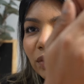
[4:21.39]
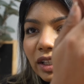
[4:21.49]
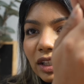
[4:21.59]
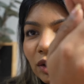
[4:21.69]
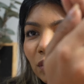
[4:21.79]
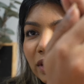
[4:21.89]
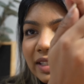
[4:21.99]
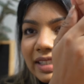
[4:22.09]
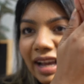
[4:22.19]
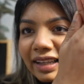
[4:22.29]
they look
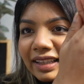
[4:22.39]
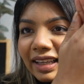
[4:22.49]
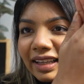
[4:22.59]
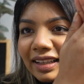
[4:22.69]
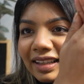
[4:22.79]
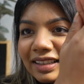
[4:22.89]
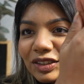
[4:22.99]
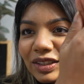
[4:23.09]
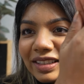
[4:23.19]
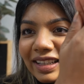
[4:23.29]
stacking
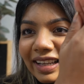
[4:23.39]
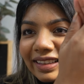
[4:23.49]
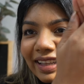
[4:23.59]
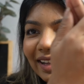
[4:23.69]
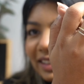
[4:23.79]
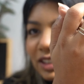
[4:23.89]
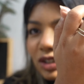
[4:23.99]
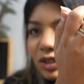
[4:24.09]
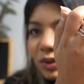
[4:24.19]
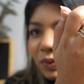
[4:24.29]
just like that.
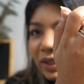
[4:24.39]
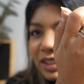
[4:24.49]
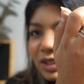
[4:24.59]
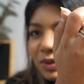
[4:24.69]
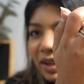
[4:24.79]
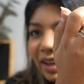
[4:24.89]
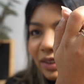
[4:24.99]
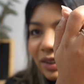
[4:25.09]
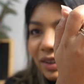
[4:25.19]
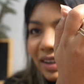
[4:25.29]
These two rings
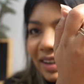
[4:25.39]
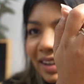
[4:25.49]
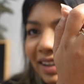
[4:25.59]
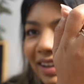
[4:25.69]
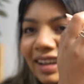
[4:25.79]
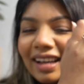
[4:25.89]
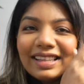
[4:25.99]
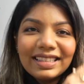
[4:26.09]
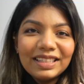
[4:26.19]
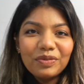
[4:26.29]
together,
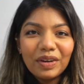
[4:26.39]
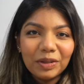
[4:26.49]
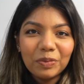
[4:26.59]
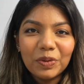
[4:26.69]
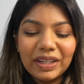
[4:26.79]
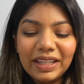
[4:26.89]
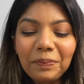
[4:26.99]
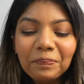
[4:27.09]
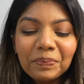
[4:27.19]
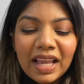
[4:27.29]
isn't it very
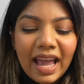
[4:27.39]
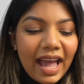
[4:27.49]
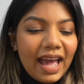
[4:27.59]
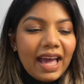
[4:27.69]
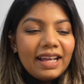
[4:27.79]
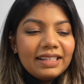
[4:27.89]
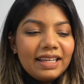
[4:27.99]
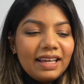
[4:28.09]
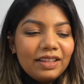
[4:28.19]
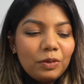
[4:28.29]
pretty?
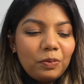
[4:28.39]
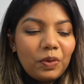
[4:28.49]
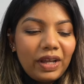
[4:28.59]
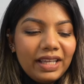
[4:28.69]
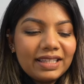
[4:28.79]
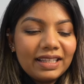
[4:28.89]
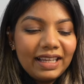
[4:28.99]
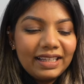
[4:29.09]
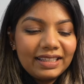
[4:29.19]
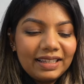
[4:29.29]
And the
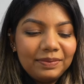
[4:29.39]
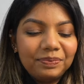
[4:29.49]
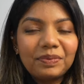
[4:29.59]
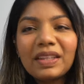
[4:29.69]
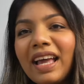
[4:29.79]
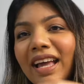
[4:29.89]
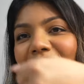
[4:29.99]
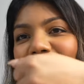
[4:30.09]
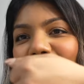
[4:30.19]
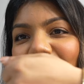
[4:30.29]
bracelet.
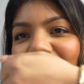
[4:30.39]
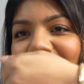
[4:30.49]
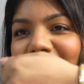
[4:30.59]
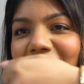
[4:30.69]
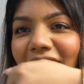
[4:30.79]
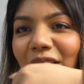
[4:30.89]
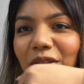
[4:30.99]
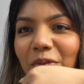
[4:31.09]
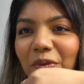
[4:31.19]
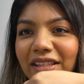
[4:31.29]
So this is
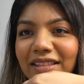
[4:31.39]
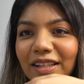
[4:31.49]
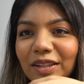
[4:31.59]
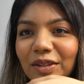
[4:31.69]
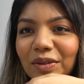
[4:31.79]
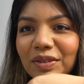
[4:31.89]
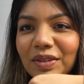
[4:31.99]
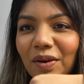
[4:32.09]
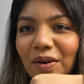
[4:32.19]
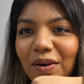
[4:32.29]
how the bracelet
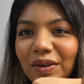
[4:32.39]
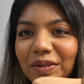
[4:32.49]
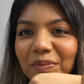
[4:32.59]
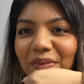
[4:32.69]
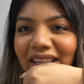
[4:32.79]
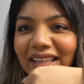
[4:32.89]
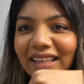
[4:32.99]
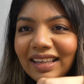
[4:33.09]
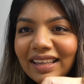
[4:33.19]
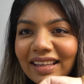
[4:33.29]
looks on
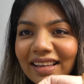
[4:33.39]
me.